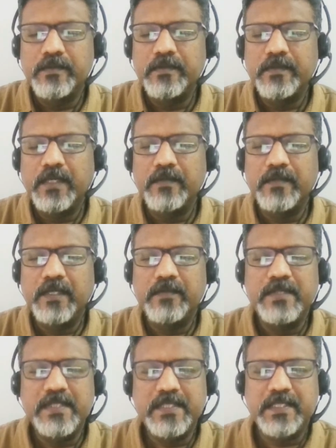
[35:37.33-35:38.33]
how, how
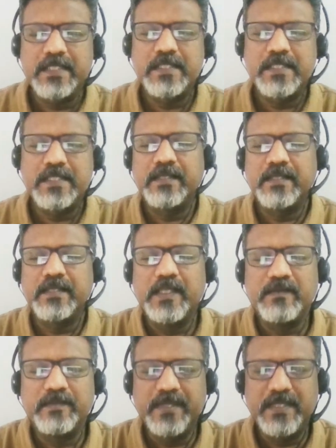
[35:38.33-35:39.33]
is such a kind of
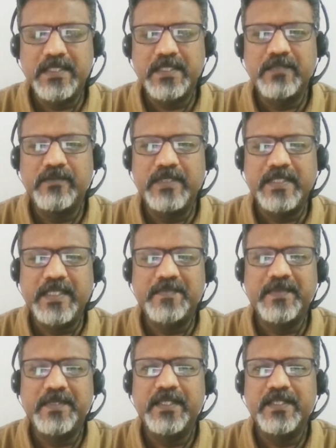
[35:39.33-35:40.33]
a person who has
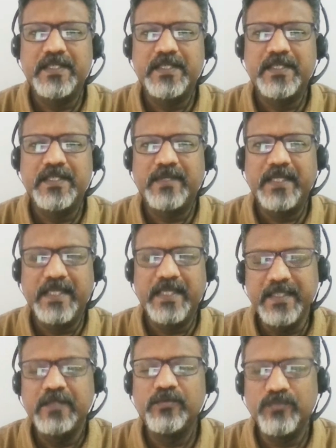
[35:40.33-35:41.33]
experienced trauma in
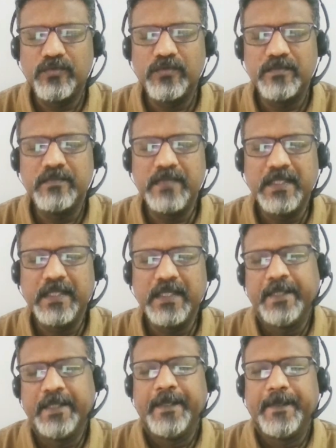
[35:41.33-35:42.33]
the womb,
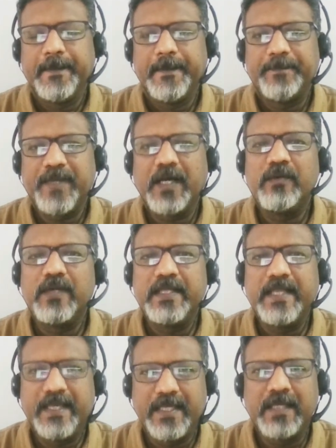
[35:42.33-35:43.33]
um, how are
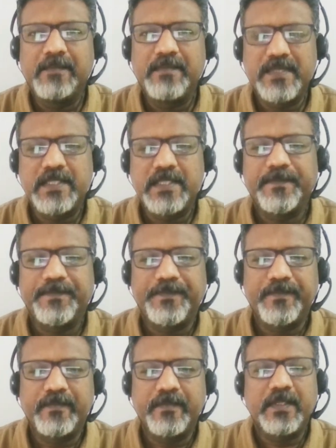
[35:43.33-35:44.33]
they helped?
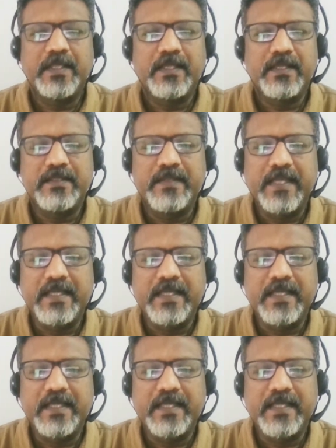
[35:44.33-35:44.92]
So that's